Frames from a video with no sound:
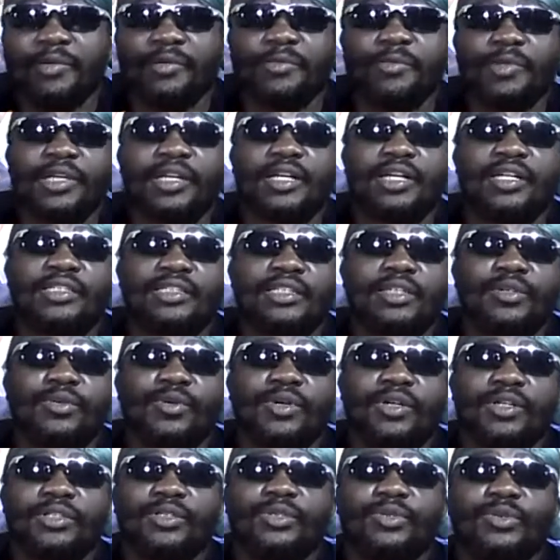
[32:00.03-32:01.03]
because they
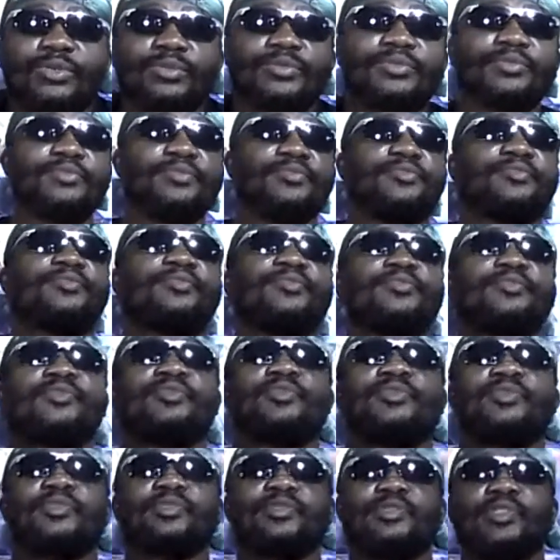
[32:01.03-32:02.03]
want to.
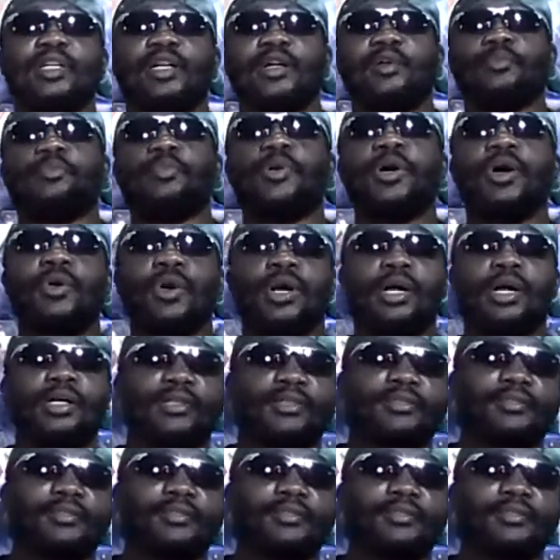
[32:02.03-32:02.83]
Or power.